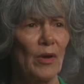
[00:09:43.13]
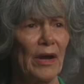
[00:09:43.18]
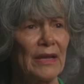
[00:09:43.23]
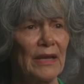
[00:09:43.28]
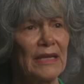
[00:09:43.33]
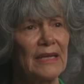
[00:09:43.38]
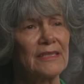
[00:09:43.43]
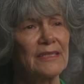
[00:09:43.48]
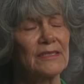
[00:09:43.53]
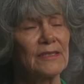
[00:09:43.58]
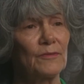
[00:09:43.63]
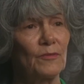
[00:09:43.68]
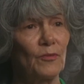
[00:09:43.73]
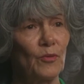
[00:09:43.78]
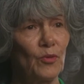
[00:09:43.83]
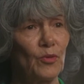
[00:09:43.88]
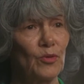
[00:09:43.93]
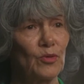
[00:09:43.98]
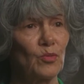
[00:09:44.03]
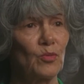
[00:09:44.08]
By the
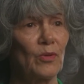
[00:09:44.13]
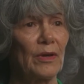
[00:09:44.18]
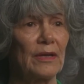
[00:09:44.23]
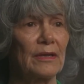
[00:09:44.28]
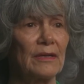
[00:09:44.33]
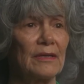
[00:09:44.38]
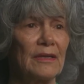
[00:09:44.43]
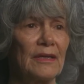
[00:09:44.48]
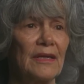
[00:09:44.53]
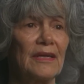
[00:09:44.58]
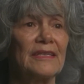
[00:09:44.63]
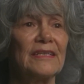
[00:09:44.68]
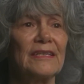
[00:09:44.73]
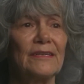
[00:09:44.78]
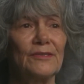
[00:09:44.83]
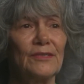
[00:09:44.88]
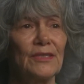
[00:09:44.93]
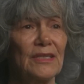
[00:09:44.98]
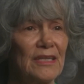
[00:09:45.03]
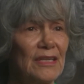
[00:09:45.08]
way,
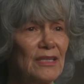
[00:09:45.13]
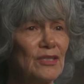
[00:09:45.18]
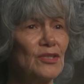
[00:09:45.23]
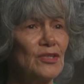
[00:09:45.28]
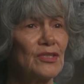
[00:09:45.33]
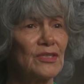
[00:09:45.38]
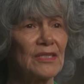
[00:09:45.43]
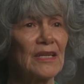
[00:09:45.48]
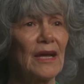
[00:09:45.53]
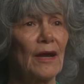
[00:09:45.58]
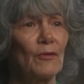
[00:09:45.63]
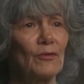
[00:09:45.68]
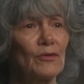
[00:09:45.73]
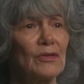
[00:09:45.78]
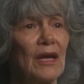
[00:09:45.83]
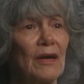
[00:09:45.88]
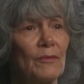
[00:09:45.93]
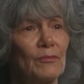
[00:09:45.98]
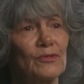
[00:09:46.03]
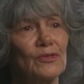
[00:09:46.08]
Marina herself tells
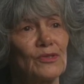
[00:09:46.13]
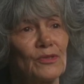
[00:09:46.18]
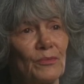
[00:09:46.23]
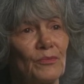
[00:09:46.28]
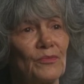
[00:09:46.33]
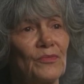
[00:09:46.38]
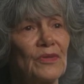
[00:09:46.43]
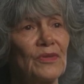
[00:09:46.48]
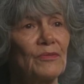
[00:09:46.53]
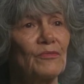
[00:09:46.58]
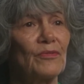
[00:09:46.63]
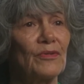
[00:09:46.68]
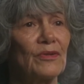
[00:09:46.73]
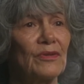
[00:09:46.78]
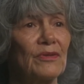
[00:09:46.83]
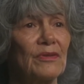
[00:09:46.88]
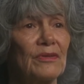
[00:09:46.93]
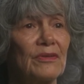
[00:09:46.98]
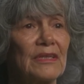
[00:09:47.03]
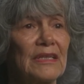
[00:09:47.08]
the whole story
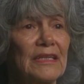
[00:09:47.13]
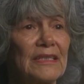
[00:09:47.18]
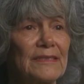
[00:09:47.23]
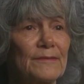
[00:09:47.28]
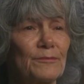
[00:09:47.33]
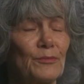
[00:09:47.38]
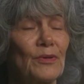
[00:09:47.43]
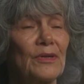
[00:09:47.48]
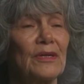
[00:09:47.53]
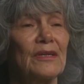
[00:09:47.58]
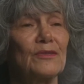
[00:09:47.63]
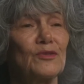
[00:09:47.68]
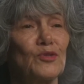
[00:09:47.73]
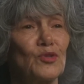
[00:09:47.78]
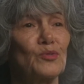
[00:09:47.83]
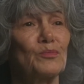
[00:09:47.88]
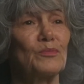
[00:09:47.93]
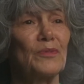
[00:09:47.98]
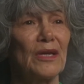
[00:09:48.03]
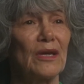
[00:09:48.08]
and says she
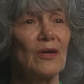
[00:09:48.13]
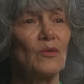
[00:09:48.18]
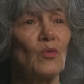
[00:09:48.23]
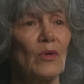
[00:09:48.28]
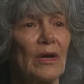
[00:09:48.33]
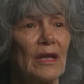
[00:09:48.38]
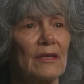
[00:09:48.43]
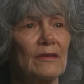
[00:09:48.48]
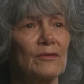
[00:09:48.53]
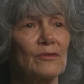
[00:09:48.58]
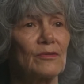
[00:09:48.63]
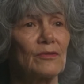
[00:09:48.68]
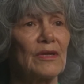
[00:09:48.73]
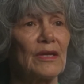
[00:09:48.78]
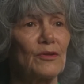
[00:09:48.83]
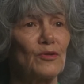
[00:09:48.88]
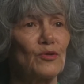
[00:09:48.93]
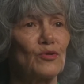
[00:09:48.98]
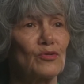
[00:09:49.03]
remembers everything well.